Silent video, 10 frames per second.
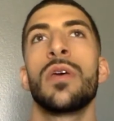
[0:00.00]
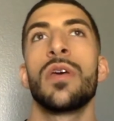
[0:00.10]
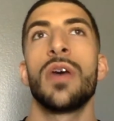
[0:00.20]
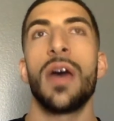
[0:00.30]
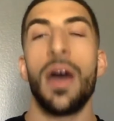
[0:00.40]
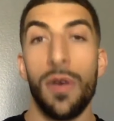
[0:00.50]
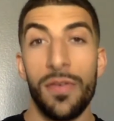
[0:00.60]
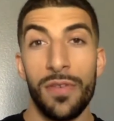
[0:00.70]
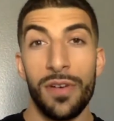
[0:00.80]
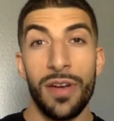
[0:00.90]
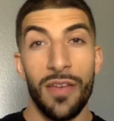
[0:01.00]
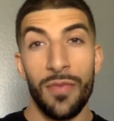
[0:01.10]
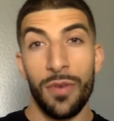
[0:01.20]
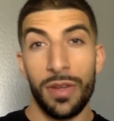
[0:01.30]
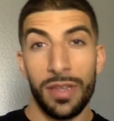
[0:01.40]
However, I've
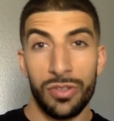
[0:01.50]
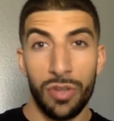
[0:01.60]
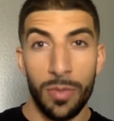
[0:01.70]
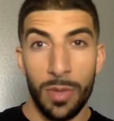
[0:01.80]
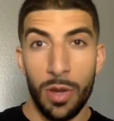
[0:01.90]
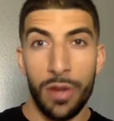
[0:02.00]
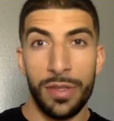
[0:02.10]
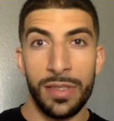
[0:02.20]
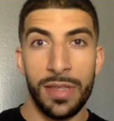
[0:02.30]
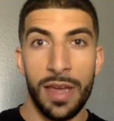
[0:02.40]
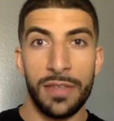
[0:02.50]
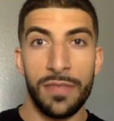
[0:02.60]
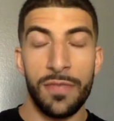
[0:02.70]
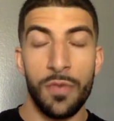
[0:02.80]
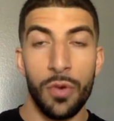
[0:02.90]
worked extremely hard these last
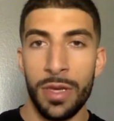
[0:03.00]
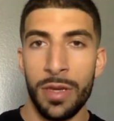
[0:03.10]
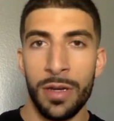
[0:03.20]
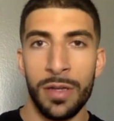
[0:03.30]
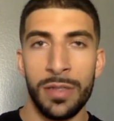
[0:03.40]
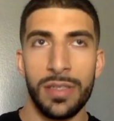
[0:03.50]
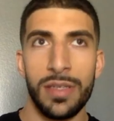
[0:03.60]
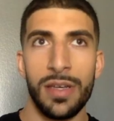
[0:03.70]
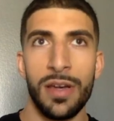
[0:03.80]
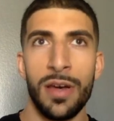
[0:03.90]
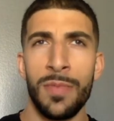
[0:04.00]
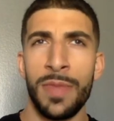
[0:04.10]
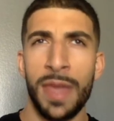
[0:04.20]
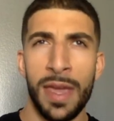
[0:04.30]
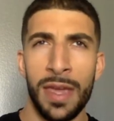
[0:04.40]
4 years,
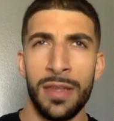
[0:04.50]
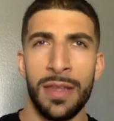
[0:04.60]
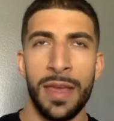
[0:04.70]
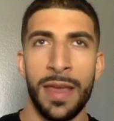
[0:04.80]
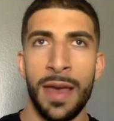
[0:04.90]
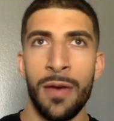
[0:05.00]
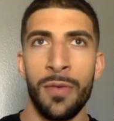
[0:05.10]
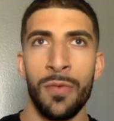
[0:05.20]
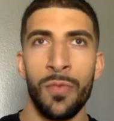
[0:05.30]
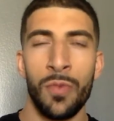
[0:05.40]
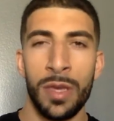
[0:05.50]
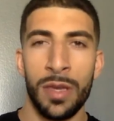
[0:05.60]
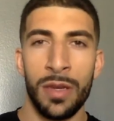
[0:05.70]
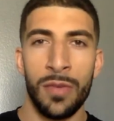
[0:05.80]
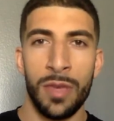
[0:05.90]
day in and day out, week in
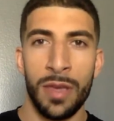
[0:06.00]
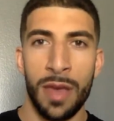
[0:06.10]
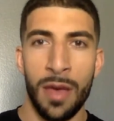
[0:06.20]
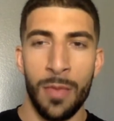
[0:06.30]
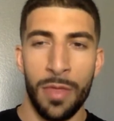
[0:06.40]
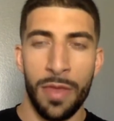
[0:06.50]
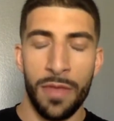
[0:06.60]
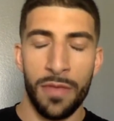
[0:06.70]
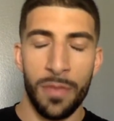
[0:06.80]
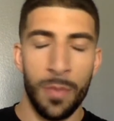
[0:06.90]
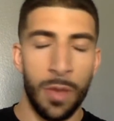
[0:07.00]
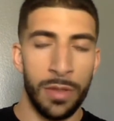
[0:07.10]
and week out, month after month.